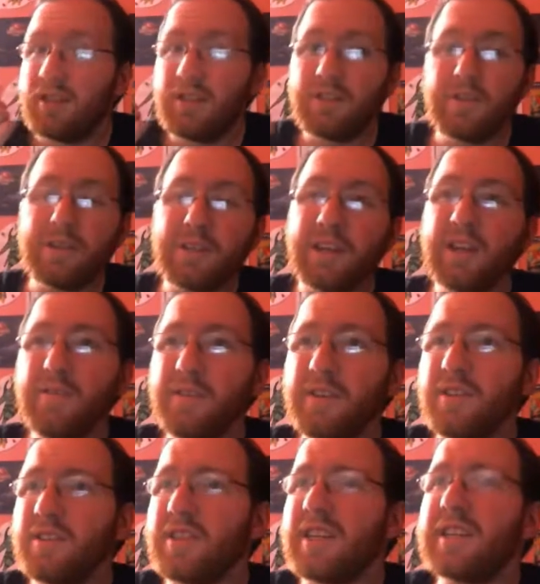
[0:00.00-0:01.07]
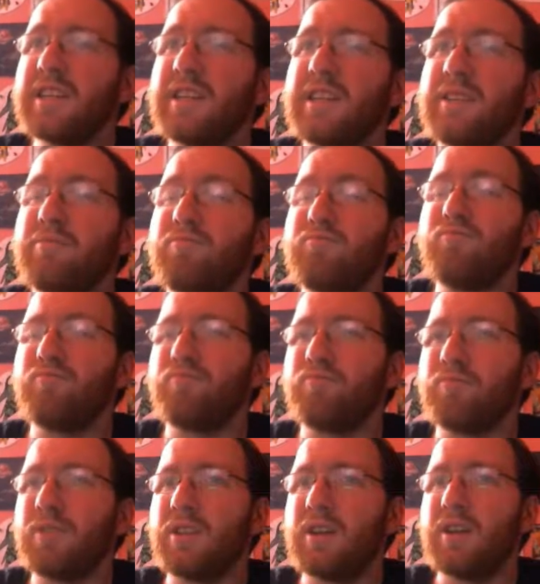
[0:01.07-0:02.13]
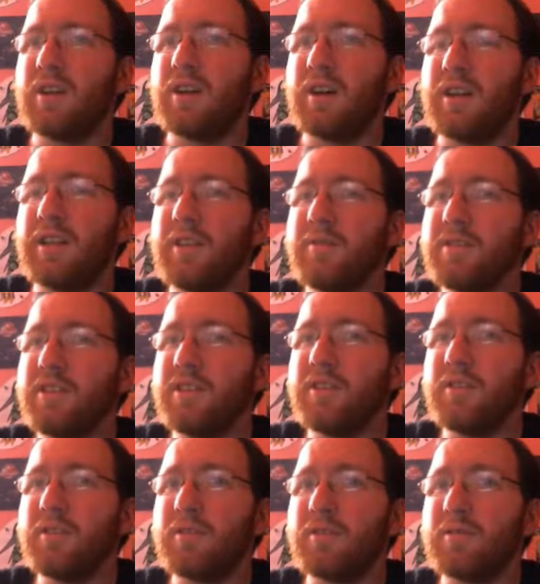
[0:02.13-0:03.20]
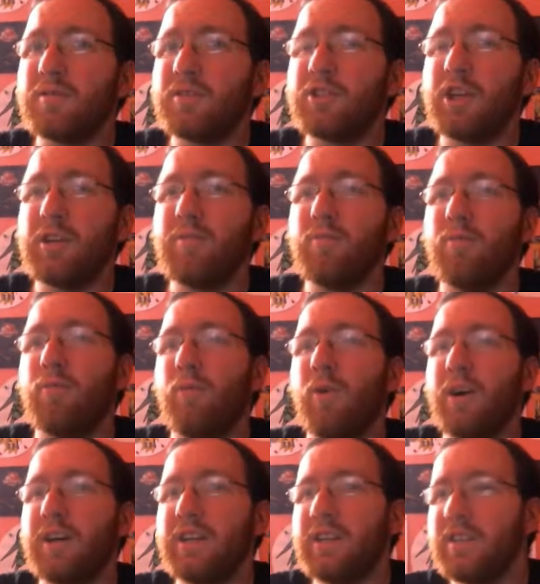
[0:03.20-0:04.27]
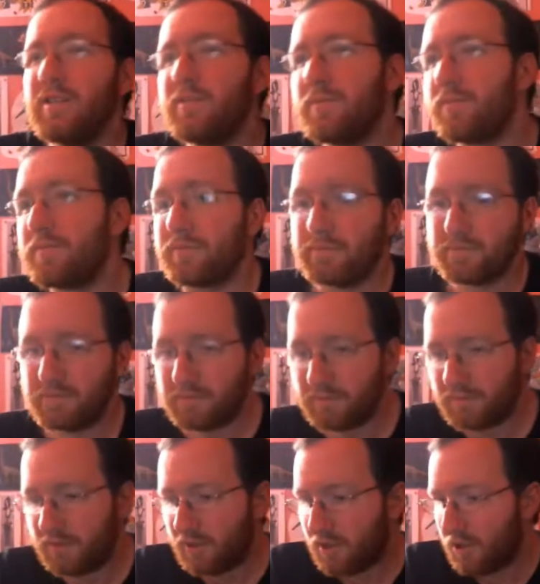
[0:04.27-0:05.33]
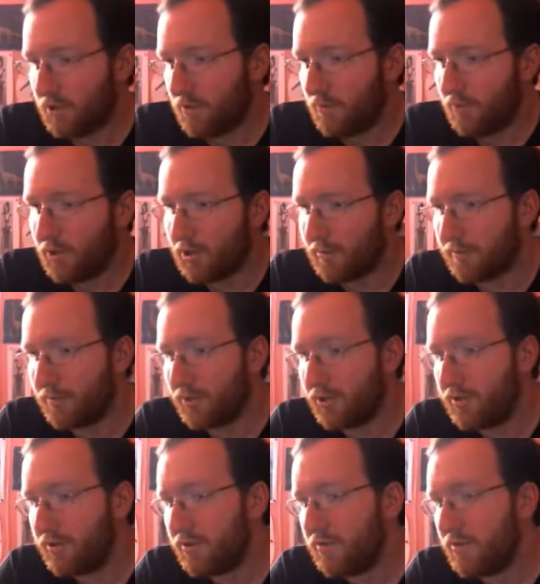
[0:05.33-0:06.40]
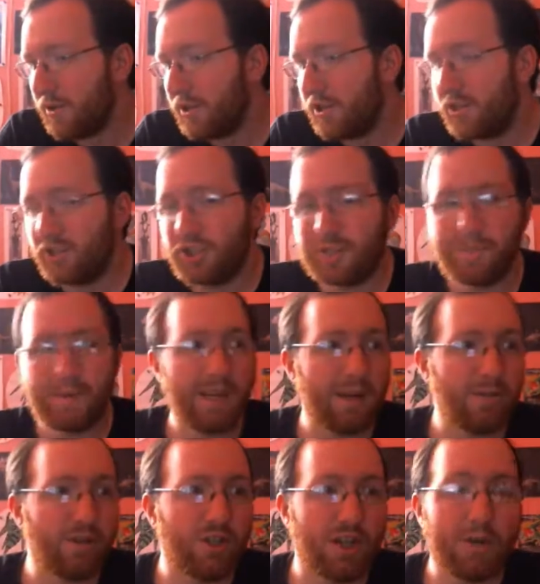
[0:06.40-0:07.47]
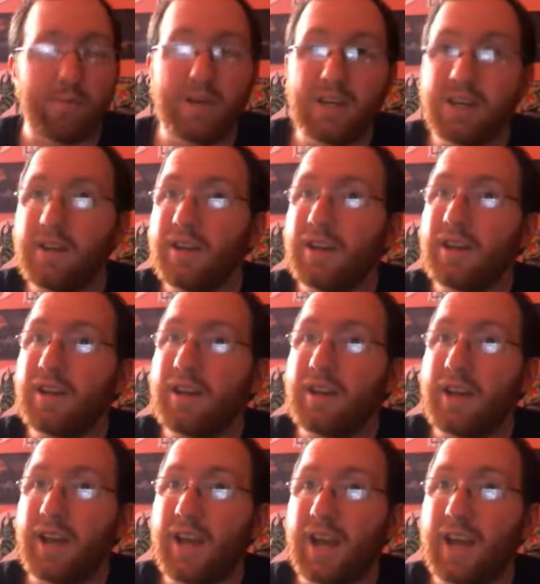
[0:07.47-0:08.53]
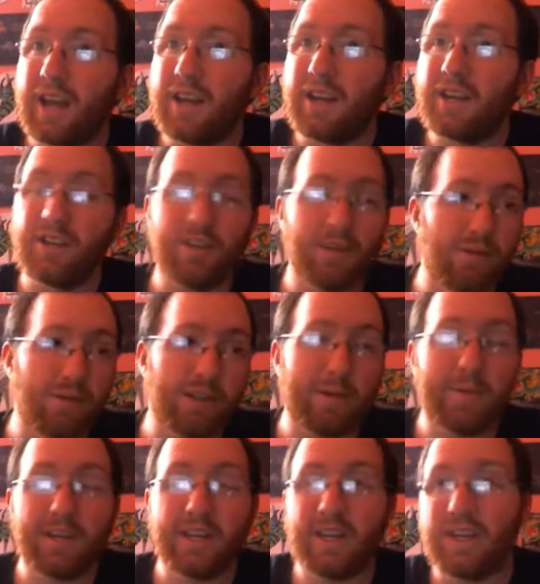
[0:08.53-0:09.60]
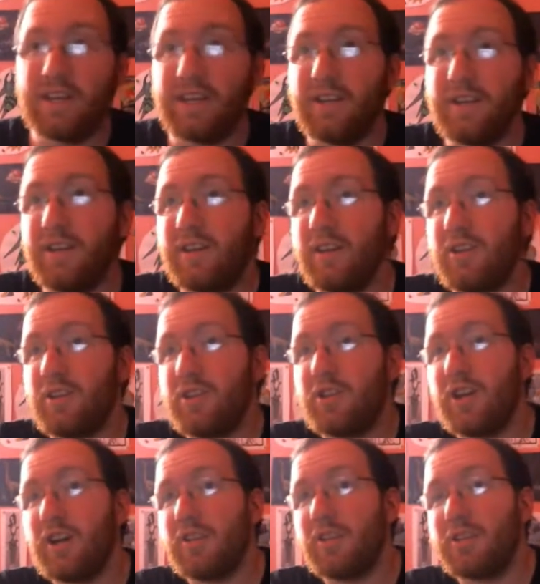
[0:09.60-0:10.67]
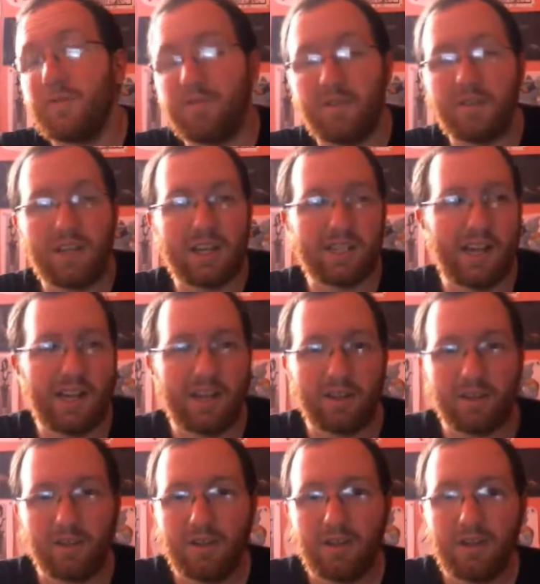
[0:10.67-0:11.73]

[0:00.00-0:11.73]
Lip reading: So it kind of feels like, I think it was either Gen 1, where Blue just became champion, and you're coming in to challenge him for that title.